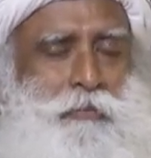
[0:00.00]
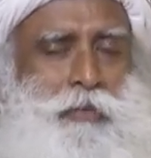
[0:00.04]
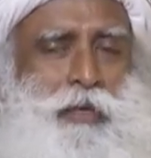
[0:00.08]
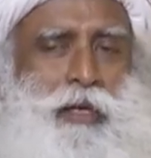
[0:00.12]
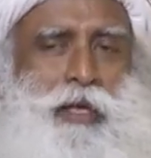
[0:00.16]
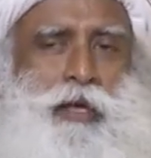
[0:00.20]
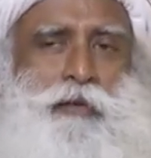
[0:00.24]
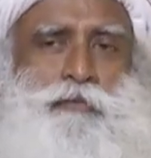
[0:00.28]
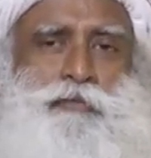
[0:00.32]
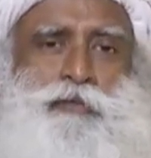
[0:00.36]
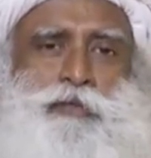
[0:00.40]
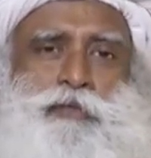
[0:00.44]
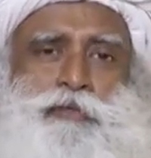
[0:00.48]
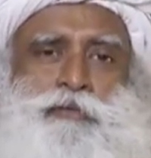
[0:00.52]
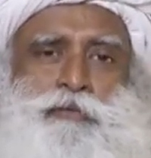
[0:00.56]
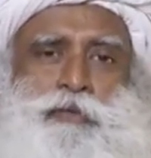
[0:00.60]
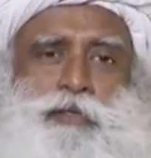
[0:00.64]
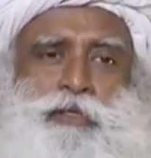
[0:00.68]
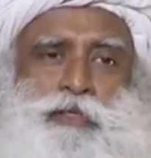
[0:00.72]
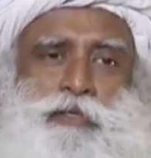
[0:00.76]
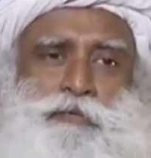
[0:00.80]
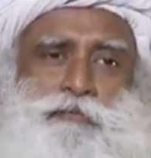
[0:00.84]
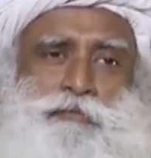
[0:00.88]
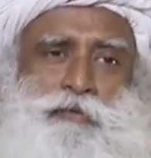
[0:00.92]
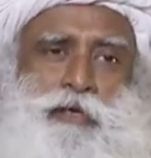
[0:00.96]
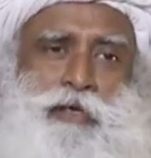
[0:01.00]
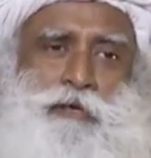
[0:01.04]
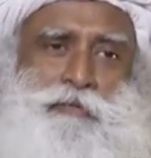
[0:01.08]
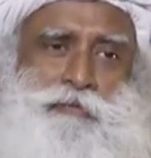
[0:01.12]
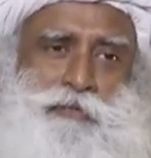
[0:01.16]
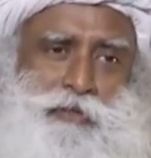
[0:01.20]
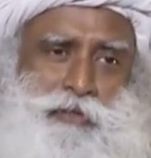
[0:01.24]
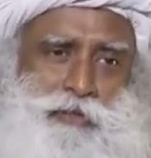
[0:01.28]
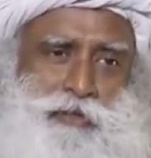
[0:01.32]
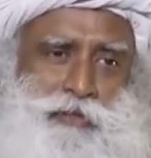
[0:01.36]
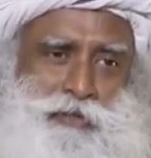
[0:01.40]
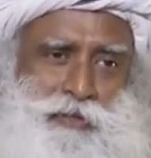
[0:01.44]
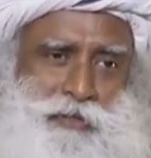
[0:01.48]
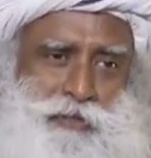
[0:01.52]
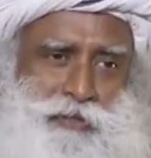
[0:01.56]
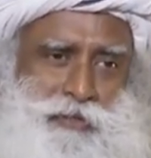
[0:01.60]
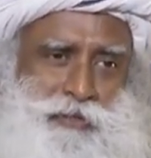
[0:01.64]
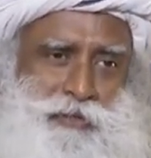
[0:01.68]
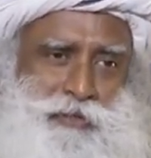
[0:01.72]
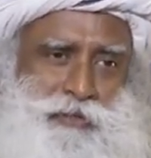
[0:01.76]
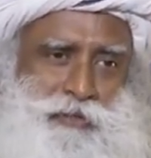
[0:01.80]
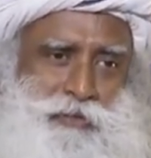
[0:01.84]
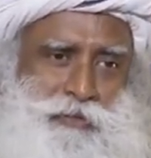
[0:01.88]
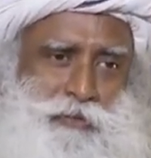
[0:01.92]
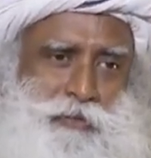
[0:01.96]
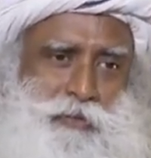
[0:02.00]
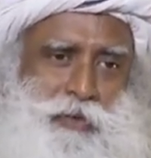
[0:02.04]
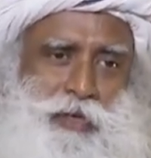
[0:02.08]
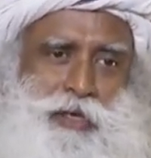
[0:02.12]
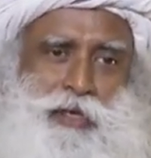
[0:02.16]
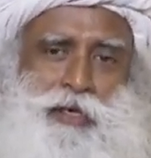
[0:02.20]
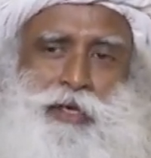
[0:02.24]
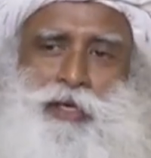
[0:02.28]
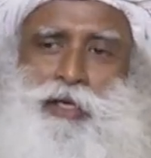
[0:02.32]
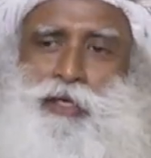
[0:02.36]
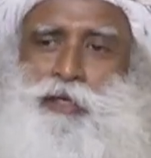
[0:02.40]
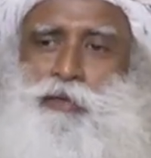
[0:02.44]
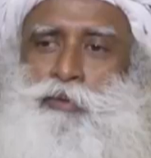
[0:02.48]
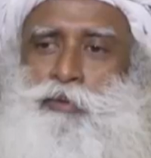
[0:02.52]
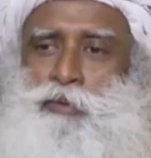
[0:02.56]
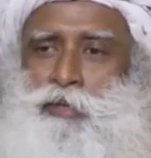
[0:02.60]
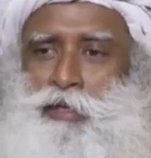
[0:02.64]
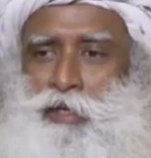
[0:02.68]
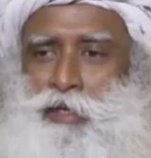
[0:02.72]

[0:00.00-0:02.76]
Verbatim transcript: But after twenty-five years, one day you